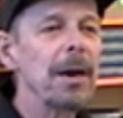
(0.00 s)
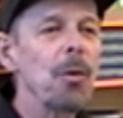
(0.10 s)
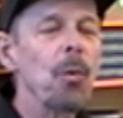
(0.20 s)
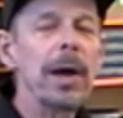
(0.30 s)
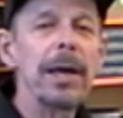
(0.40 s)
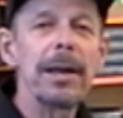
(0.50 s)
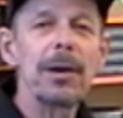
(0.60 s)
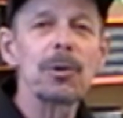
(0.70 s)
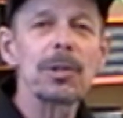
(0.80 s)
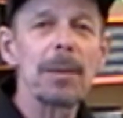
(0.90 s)
waiting
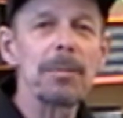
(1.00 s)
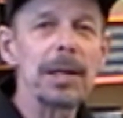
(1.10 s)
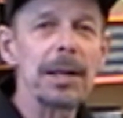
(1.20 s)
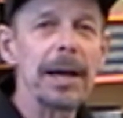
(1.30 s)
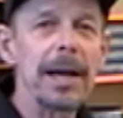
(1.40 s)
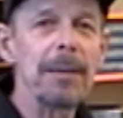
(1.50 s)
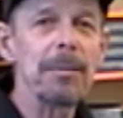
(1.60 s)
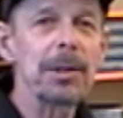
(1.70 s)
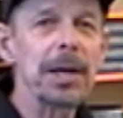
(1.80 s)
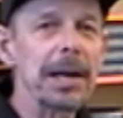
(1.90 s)
or some delay, but then